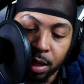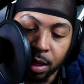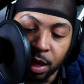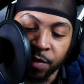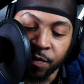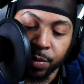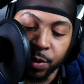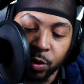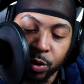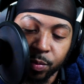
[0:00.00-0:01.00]
If I'm the
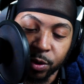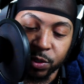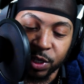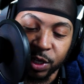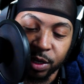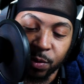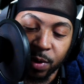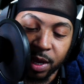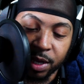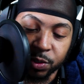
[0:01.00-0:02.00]
only person cutting the
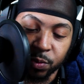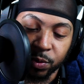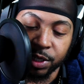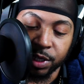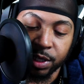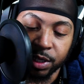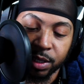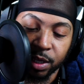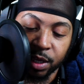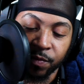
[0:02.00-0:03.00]
grass, once again,
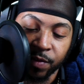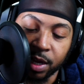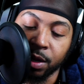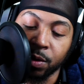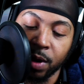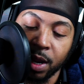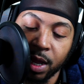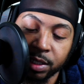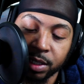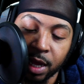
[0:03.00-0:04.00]
if I cut
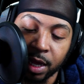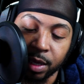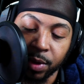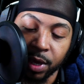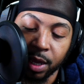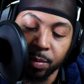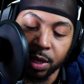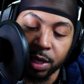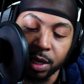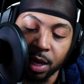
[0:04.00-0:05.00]
grass, I get paid
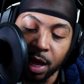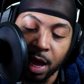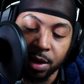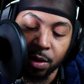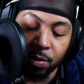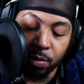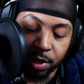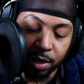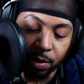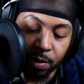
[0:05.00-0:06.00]
money. I don't
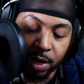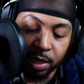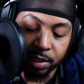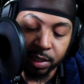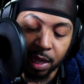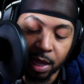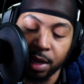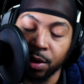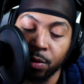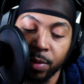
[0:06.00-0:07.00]
cut grass, I
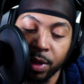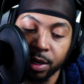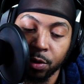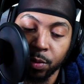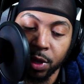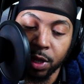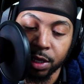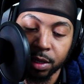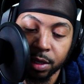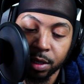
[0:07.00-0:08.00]
don't make no money.
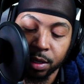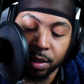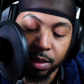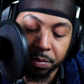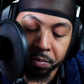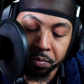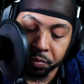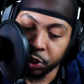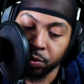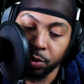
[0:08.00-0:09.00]

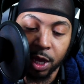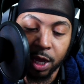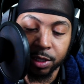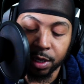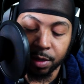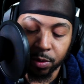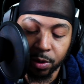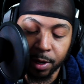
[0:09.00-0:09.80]
Simple concept, right?